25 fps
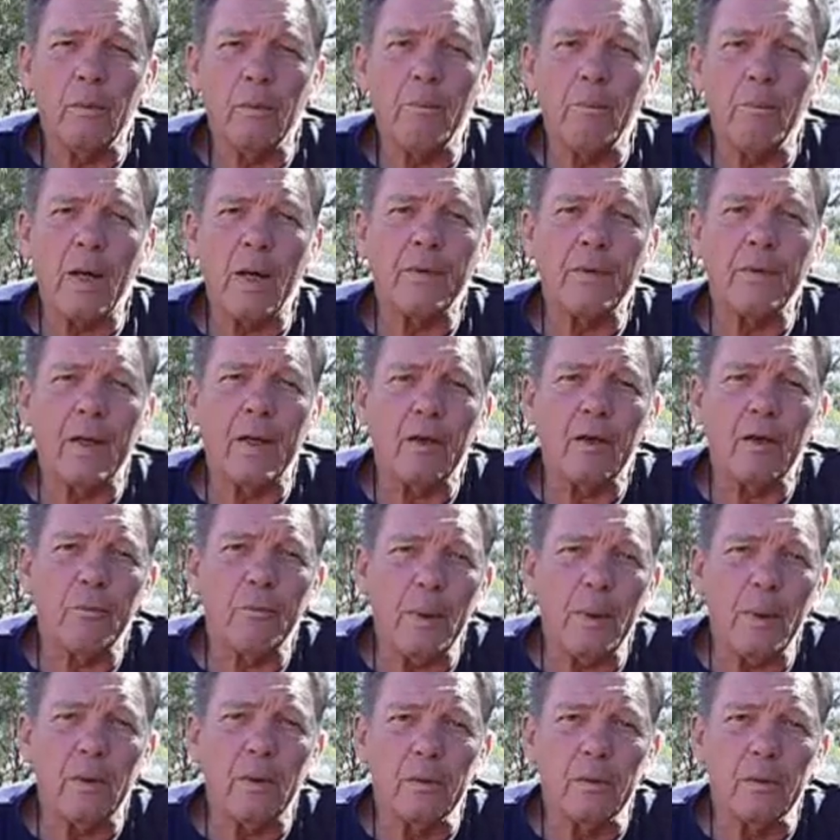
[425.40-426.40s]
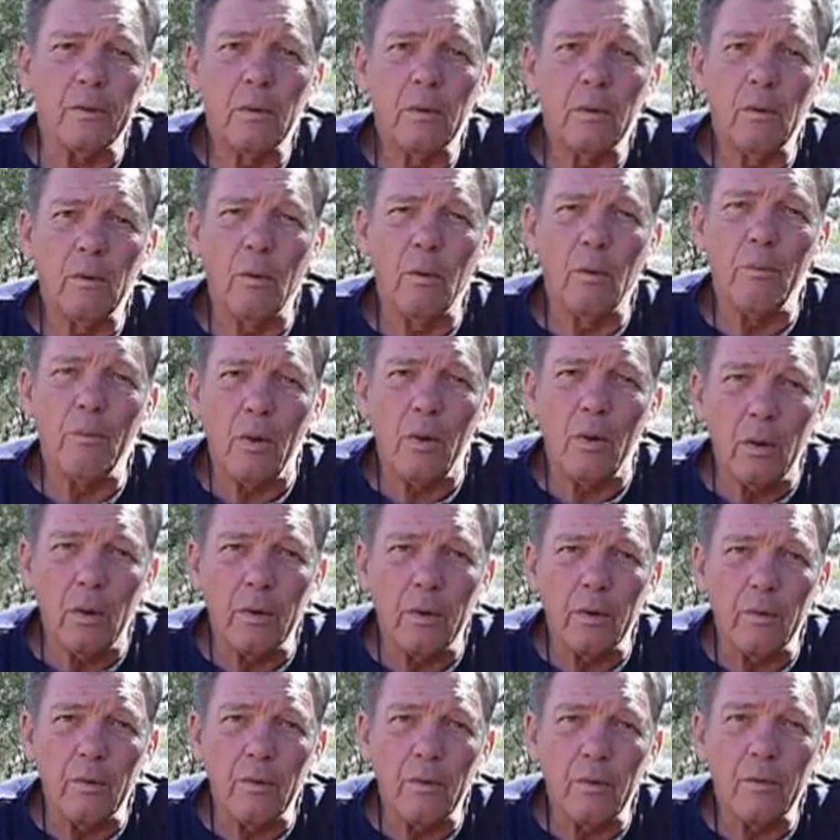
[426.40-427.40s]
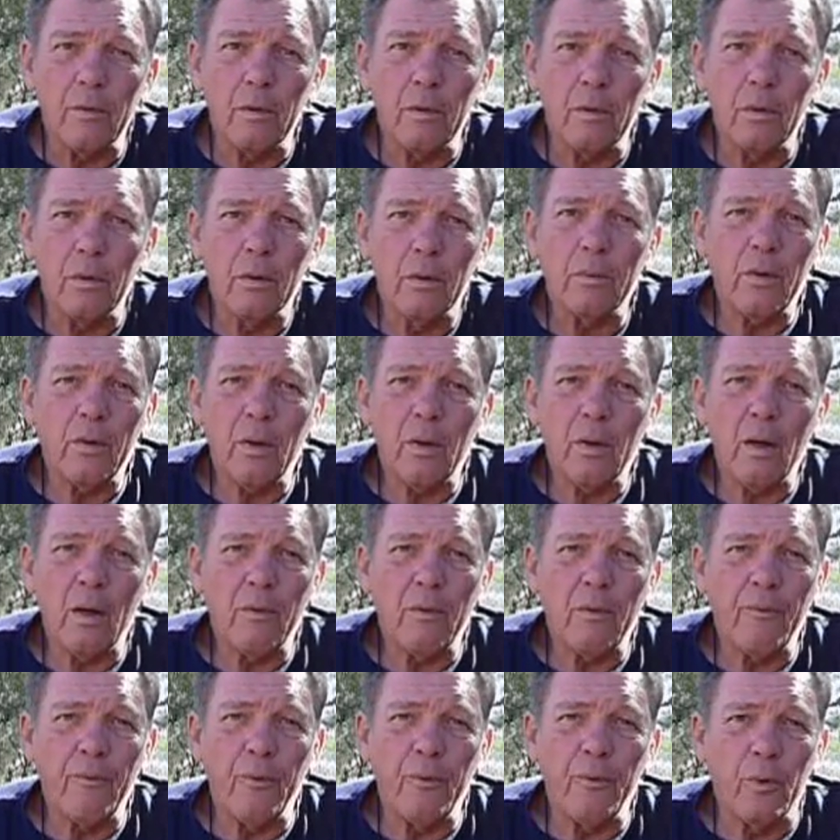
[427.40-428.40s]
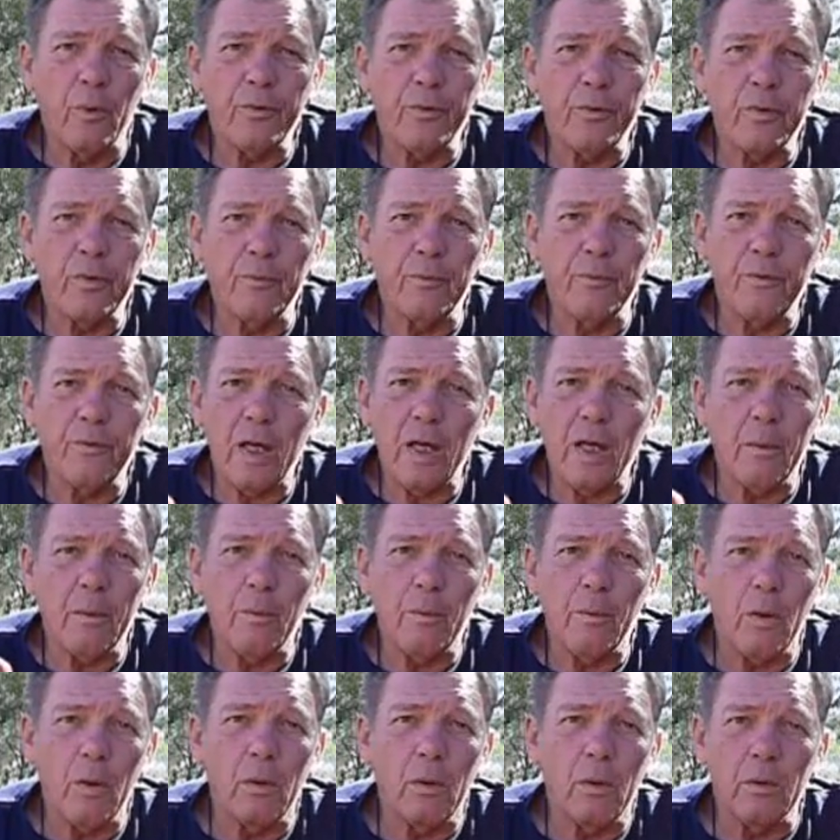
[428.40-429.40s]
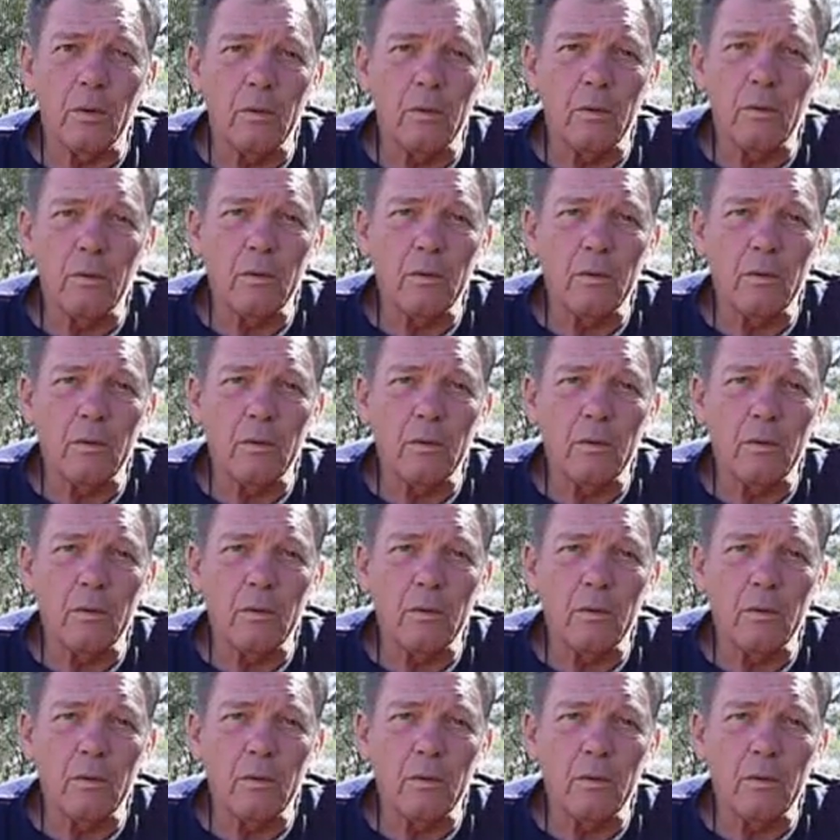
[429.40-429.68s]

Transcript: magnetic spells or Merlins. You have a force of 10 Merlins.